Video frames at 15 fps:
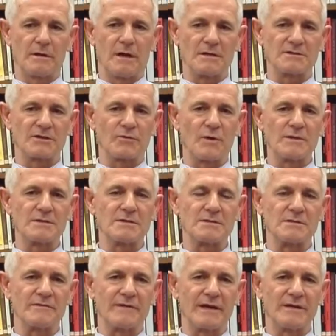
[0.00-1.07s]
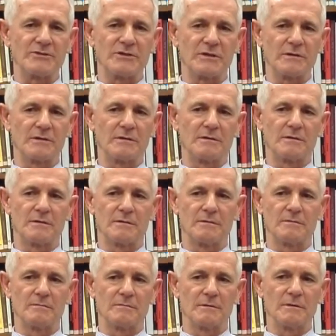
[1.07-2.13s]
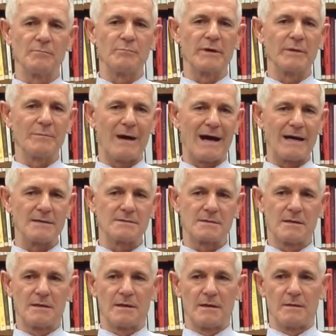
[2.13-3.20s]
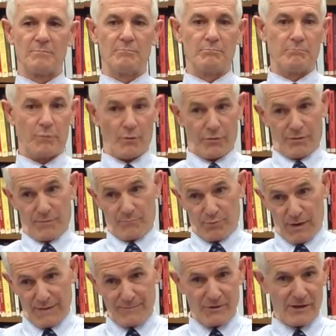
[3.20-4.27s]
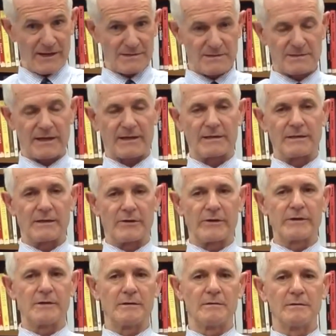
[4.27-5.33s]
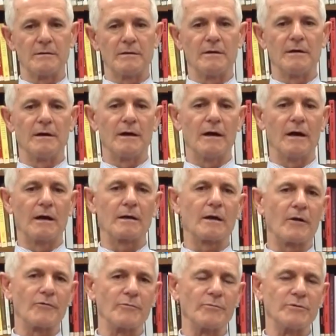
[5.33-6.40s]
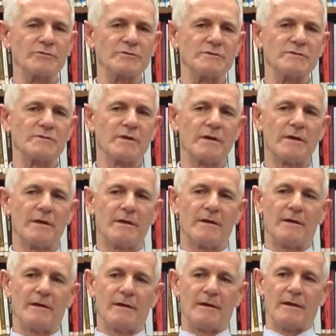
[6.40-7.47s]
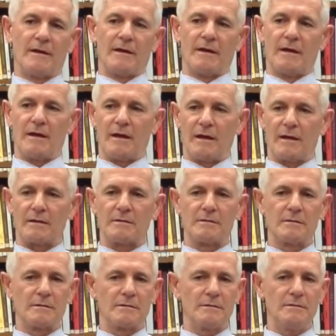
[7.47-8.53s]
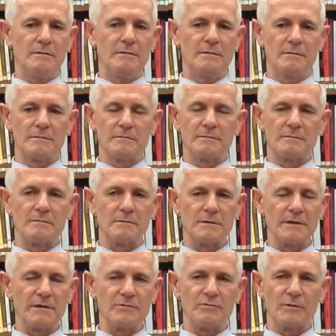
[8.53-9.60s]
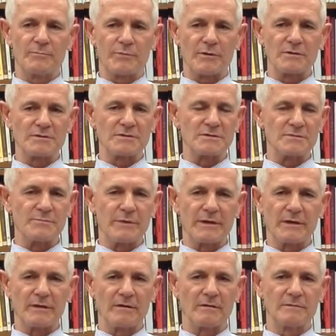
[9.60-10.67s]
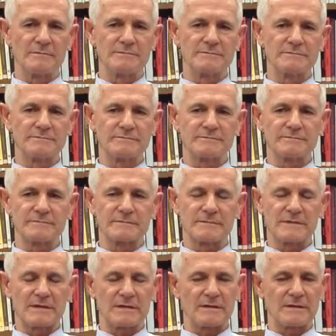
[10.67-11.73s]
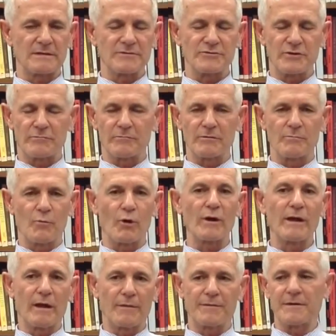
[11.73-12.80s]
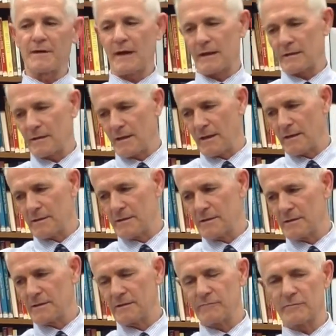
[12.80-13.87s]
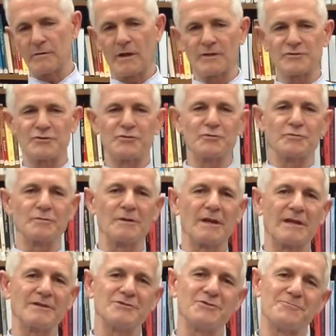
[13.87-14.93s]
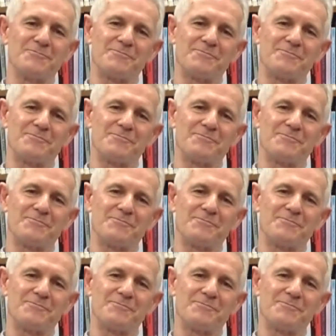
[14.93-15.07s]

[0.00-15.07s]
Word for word: consequences of aging, will minimize both primary and secondary contributions, and will lead to a person's being I think generally more healthy at any given longitudinal age.